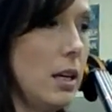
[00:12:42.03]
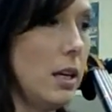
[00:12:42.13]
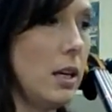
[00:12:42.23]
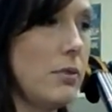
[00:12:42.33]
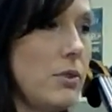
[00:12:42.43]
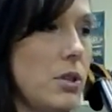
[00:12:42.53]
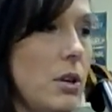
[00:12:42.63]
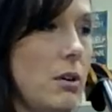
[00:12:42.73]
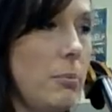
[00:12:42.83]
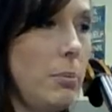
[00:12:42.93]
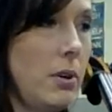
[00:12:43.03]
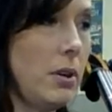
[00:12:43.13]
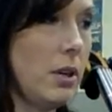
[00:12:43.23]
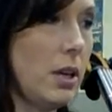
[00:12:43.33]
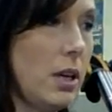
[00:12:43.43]
F sharp,
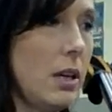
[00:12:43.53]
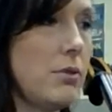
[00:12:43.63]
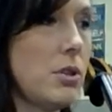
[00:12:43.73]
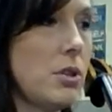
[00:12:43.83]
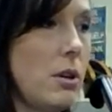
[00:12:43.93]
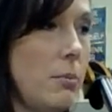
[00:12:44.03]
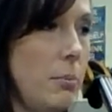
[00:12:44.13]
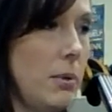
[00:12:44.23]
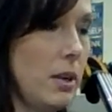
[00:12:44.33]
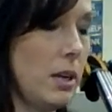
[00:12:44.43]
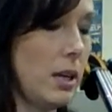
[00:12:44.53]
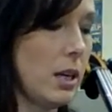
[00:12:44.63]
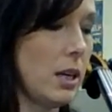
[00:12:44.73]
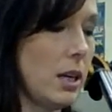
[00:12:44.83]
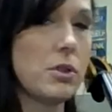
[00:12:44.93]
F sharp,
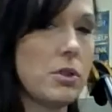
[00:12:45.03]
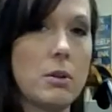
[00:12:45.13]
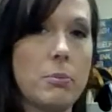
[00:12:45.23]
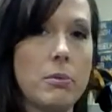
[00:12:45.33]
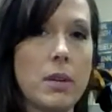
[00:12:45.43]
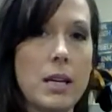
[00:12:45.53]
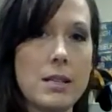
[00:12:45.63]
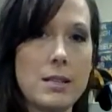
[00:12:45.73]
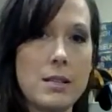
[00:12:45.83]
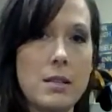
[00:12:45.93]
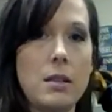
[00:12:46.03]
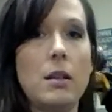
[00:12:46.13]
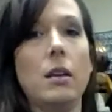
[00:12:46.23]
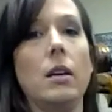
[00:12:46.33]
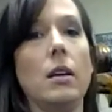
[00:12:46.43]
F sharp, rest.
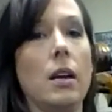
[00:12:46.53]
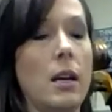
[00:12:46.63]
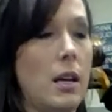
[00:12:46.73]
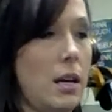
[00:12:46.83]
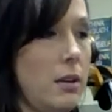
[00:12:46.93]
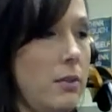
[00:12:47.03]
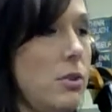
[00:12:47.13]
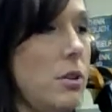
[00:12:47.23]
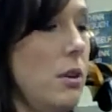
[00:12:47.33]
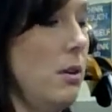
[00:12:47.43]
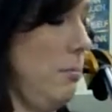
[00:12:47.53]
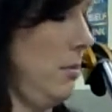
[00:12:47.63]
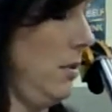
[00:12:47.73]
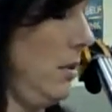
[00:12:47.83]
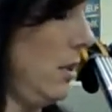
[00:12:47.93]
F
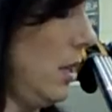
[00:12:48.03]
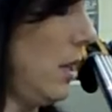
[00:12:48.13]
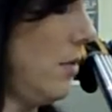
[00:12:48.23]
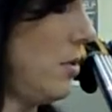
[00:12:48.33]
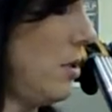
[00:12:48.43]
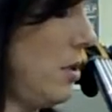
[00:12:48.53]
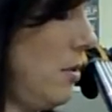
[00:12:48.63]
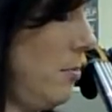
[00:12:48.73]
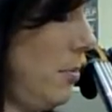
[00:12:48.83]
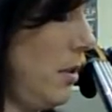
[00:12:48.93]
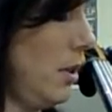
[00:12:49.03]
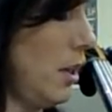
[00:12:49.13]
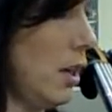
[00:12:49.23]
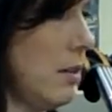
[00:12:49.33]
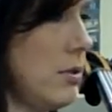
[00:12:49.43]
sharp, F sharp,
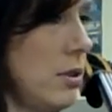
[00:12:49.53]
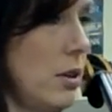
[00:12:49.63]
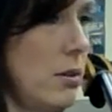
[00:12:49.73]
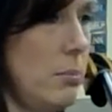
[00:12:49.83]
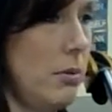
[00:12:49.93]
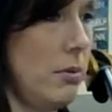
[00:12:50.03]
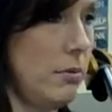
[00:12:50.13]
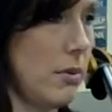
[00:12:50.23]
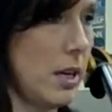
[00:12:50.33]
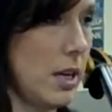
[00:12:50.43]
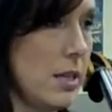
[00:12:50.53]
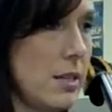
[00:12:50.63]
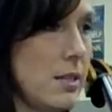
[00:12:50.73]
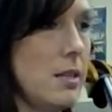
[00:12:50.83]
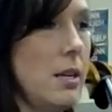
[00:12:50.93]
F sharp,
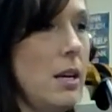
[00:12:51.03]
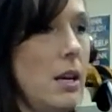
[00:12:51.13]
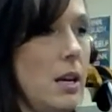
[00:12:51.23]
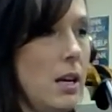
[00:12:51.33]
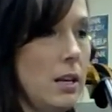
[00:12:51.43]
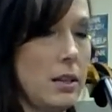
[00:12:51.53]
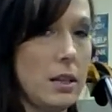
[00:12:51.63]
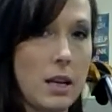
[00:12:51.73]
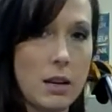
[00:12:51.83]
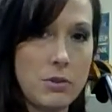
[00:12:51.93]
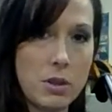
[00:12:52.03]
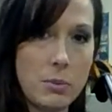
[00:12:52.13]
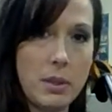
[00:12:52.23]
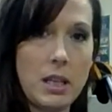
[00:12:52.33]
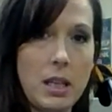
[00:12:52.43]
rest. Then F
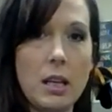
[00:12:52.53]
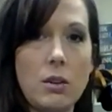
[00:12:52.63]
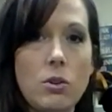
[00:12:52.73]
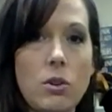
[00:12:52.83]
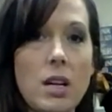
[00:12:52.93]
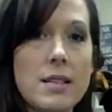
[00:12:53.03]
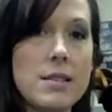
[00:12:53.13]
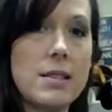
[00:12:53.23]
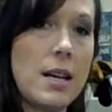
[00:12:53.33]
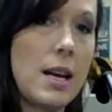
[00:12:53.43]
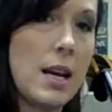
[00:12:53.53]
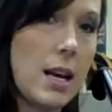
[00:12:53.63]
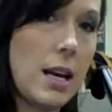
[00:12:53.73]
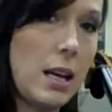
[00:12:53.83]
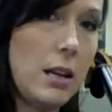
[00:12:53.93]
sharp again, cross to
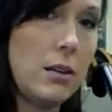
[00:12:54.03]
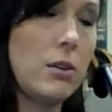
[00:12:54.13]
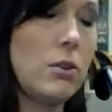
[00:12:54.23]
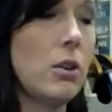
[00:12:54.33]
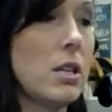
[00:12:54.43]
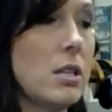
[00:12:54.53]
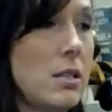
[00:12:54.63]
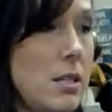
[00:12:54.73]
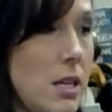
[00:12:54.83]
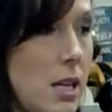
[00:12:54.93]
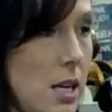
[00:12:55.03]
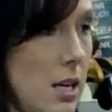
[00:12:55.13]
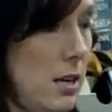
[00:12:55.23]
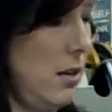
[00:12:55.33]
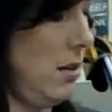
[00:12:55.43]
A, cross to
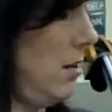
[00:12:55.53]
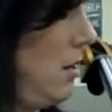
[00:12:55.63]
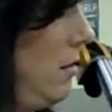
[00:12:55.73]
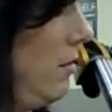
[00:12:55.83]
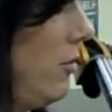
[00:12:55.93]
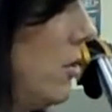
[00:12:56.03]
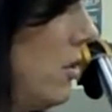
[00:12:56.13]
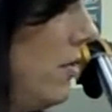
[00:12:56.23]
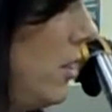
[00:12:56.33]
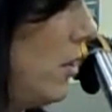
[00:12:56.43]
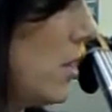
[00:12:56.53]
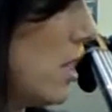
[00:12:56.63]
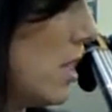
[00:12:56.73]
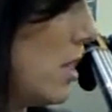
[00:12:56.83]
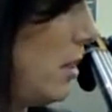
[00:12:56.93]
D, first finger
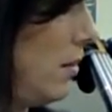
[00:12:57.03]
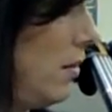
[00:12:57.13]
E,